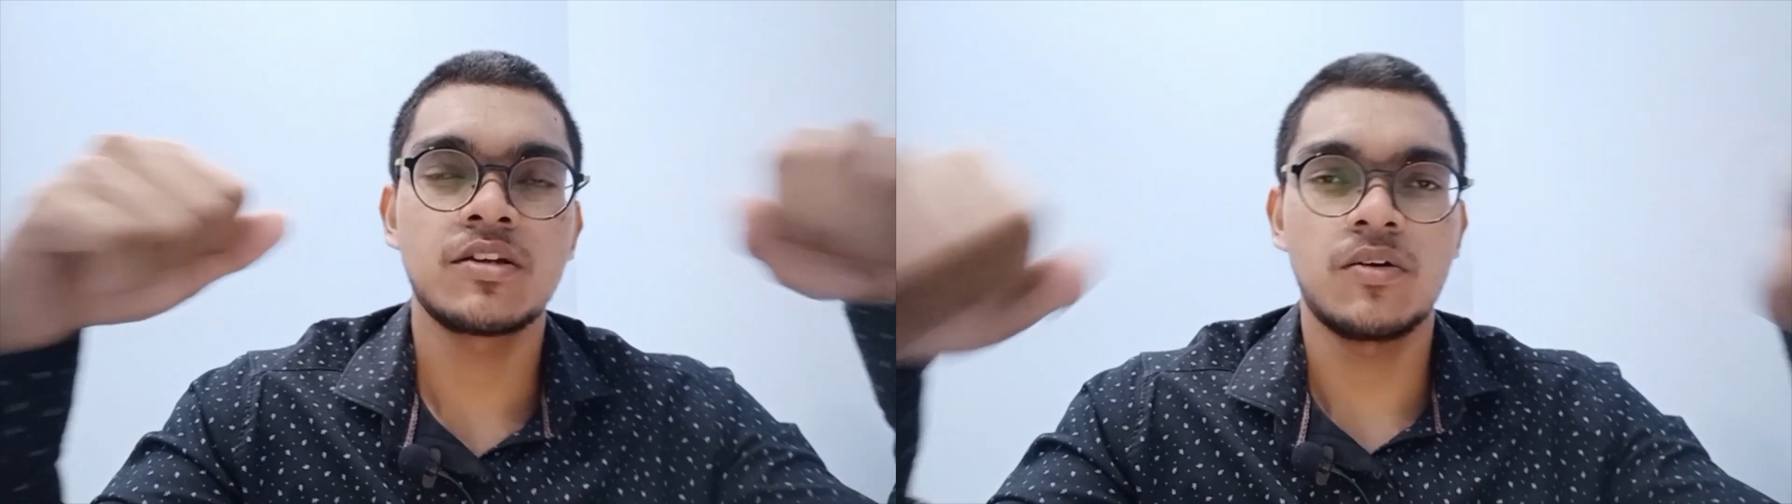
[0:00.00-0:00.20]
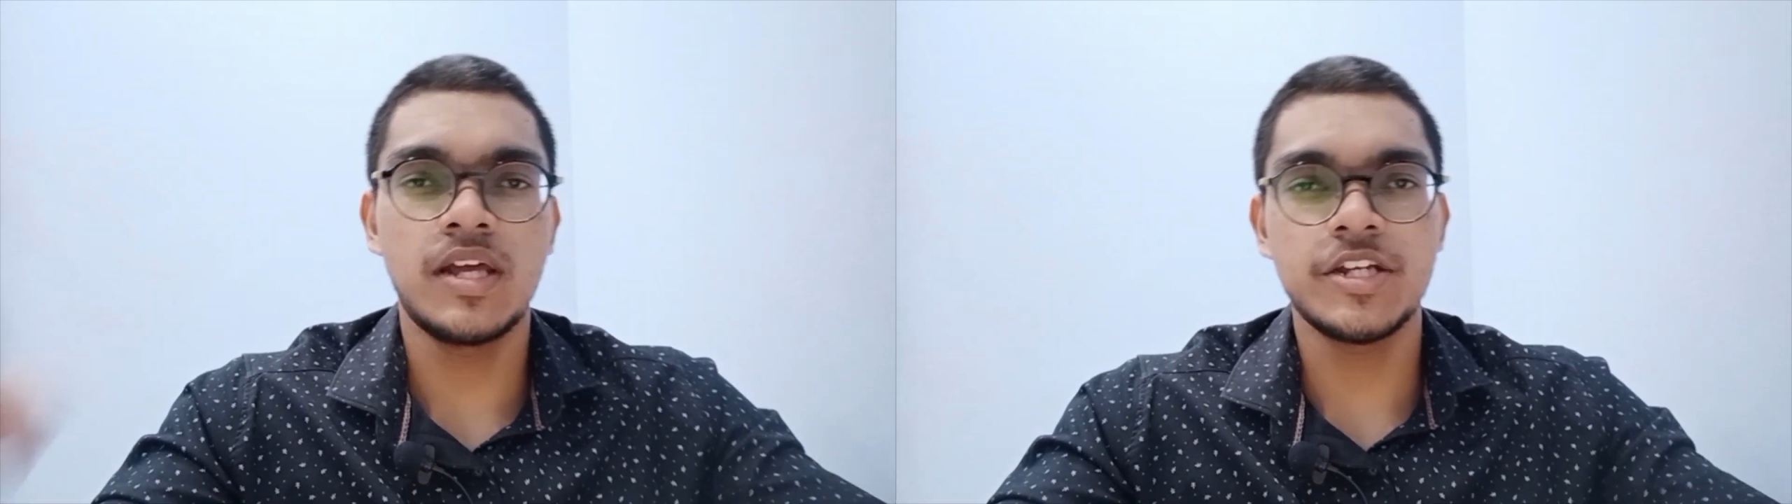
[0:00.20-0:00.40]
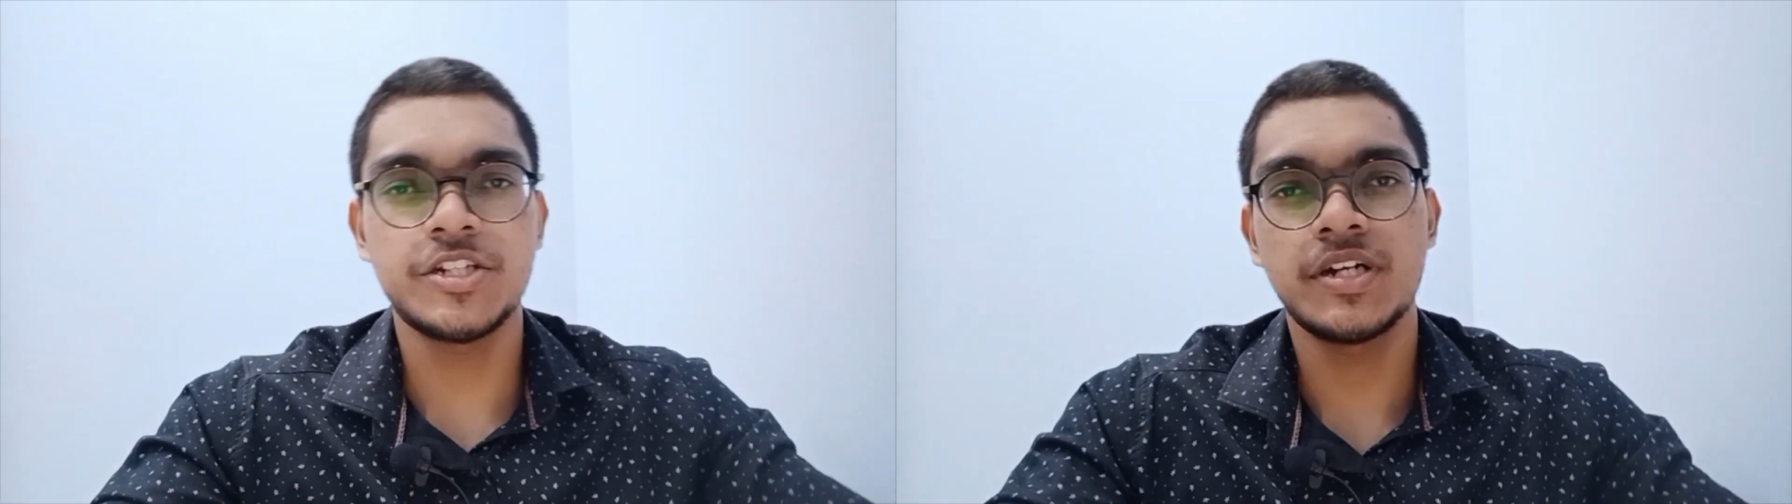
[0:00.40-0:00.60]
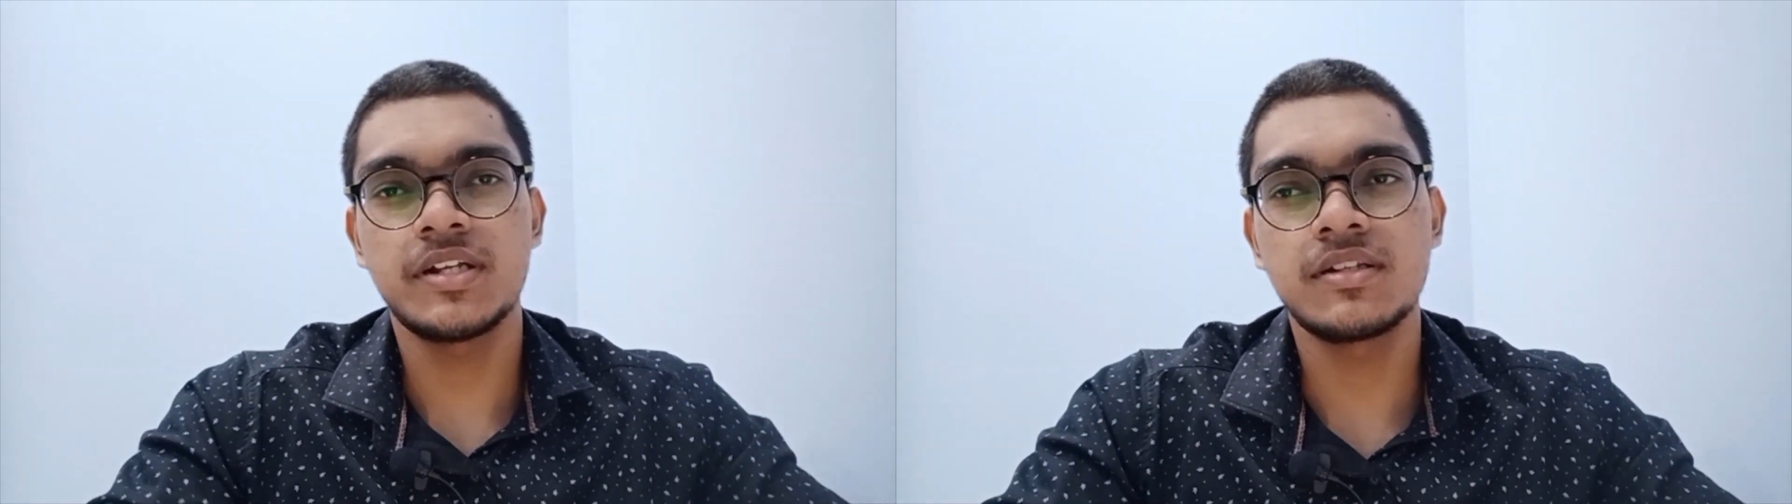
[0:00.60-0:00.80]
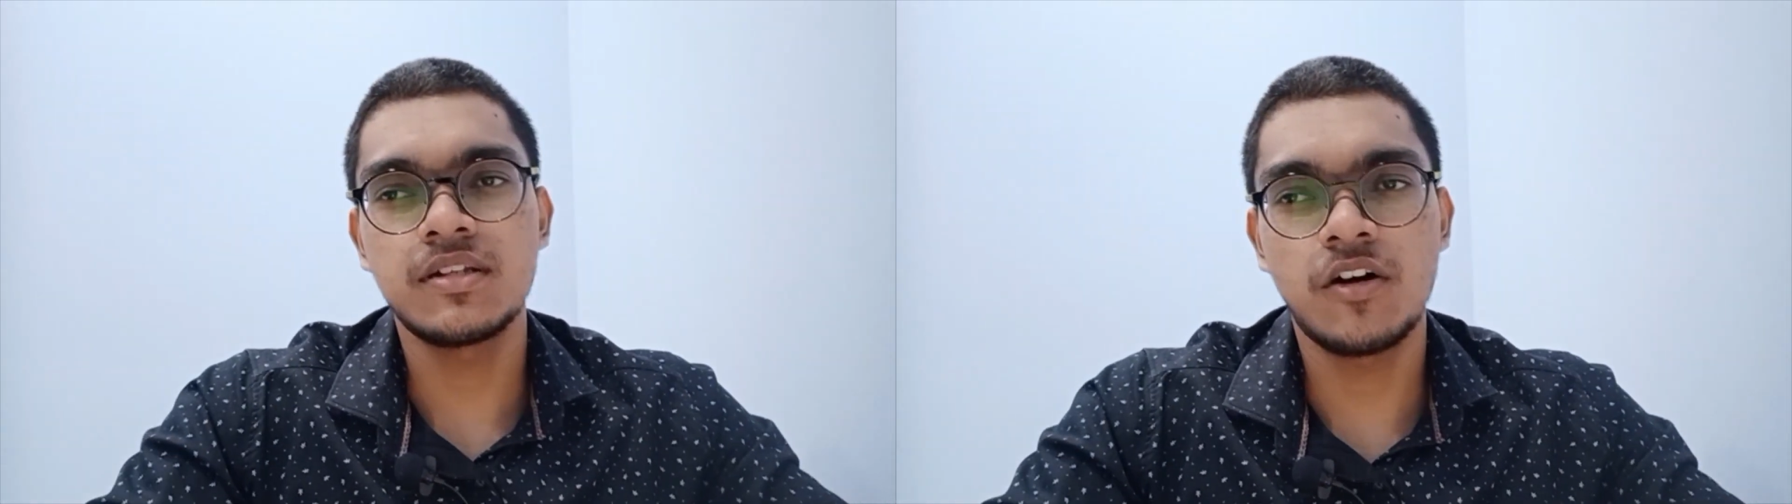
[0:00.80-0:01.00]

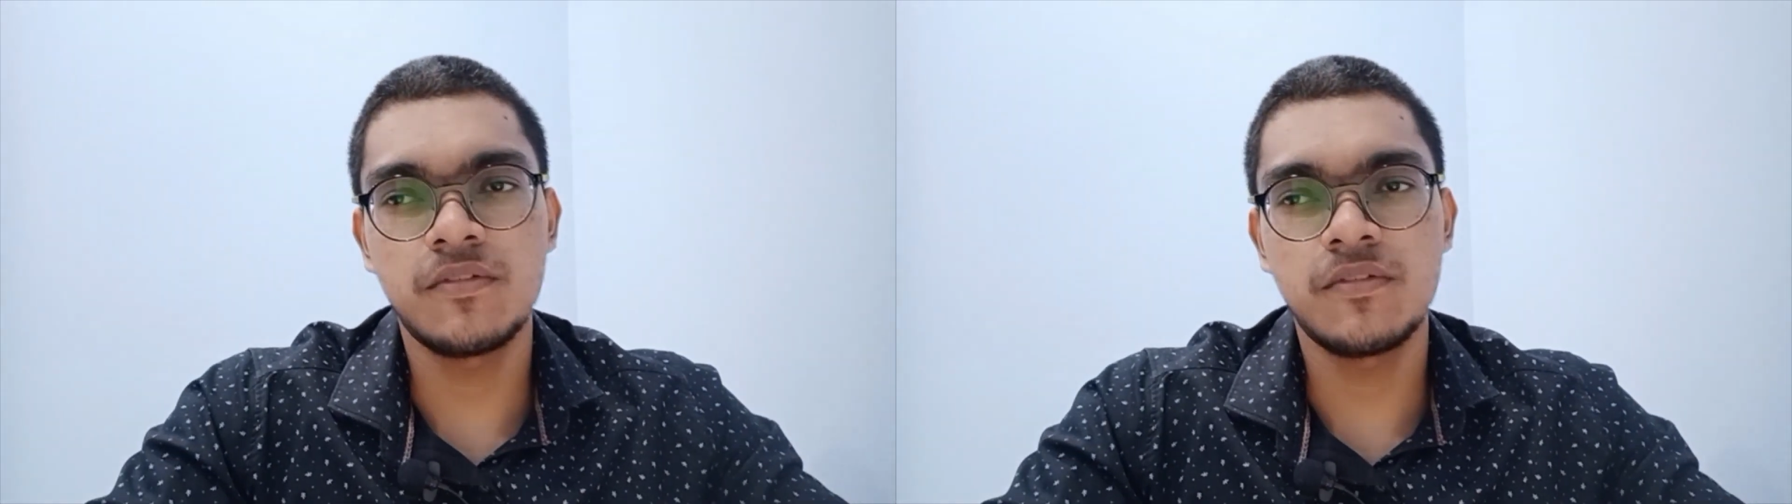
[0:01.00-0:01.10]
collection of